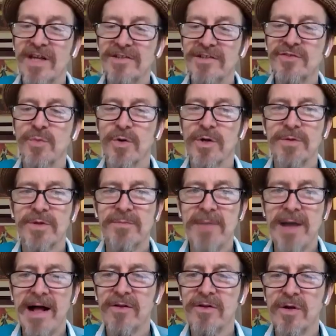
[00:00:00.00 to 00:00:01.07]
I you. just worked with
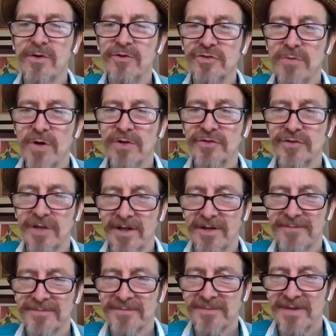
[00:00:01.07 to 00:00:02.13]
Malgo Szumowska.
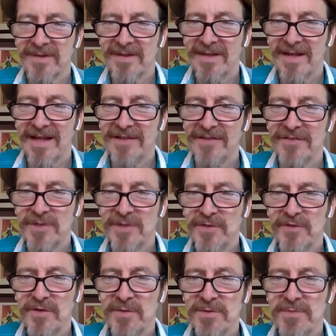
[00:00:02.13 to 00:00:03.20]
I just did
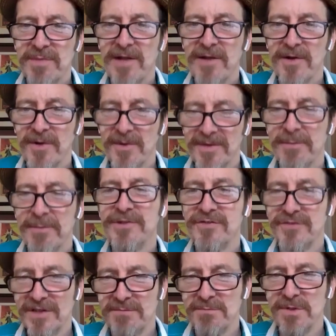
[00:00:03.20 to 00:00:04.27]
really? a film with Malgo. Yeah, we
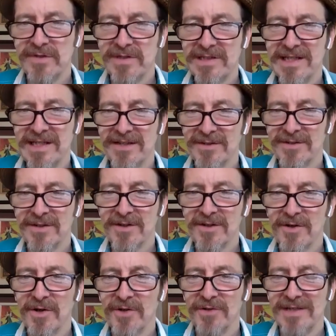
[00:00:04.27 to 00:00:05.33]
just did a movie together
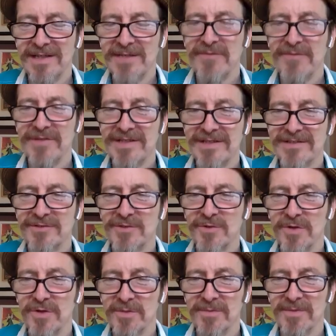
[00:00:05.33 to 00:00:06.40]
called Infinite
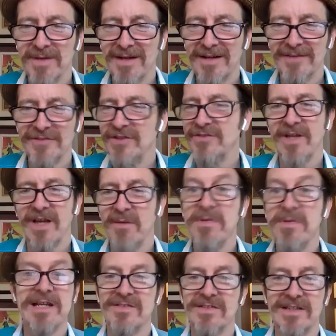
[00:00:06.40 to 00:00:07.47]
Storm. Uh, she's
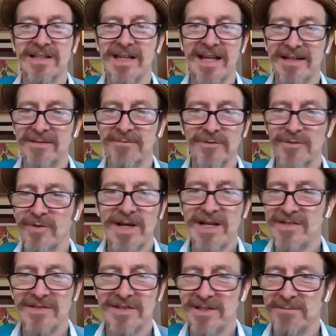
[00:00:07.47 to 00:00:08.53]
amazing and
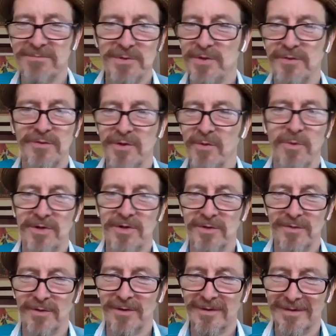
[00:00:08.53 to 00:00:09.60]
crazy and beautiful and
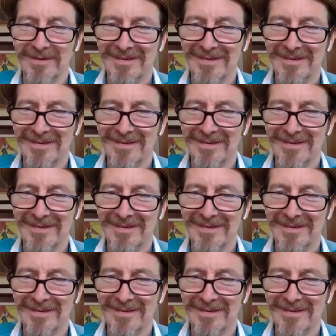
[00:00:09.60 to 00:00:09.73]
wonderful.